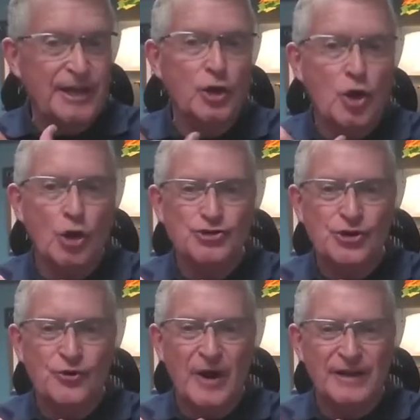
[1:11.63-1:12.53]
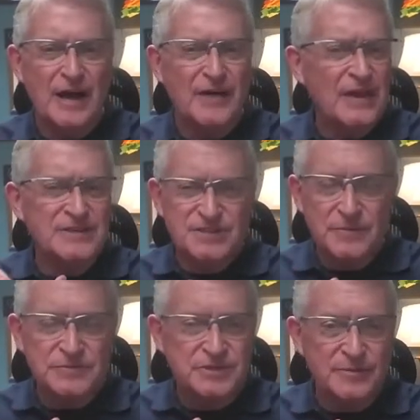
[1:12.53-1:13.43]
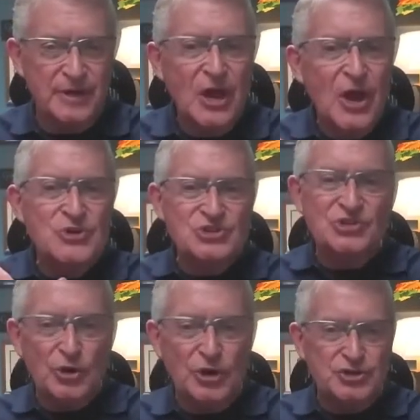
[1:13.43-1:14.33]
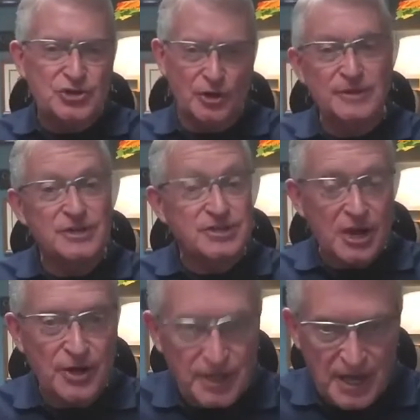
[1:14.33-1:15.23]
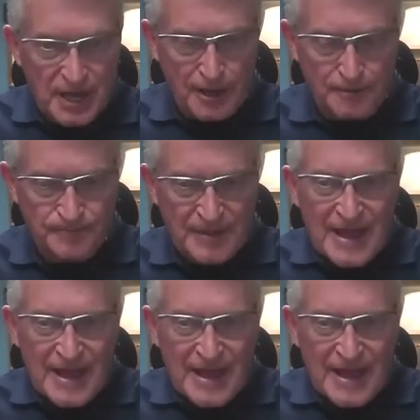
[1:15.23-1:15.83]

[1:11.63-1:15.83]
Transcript: a culture right now that seems to be so determined to tear you down.